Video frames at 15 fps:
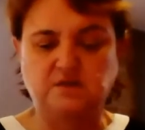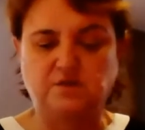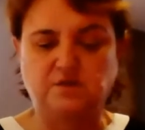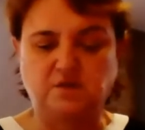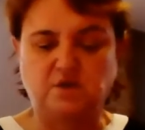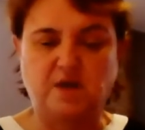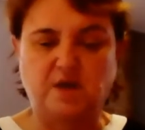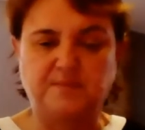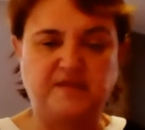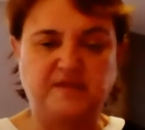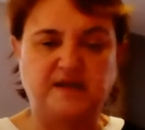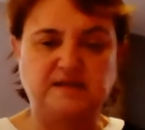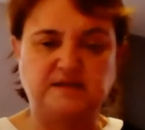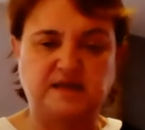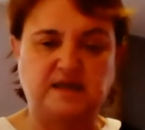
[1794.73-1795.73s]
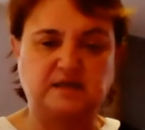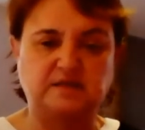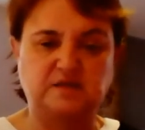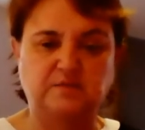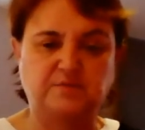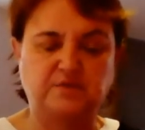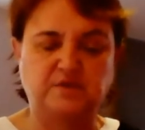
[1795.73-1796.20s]
You can copy that text
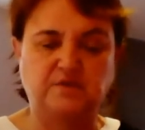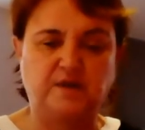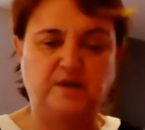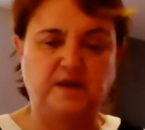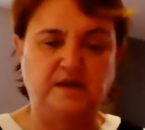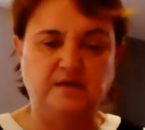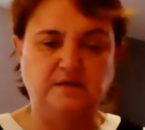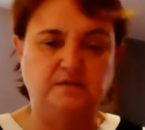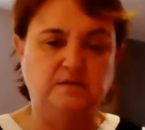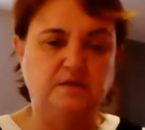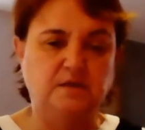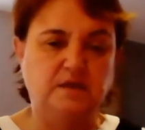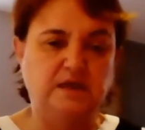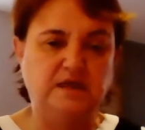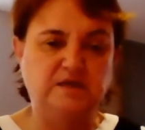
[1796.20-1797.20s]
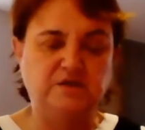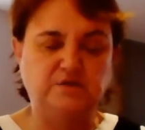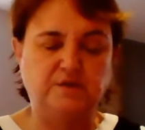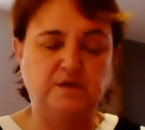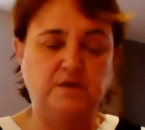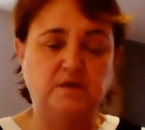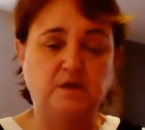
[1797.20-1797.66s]
and put it right into
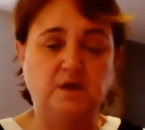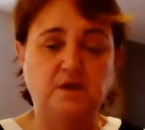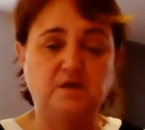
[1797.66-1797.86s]
it.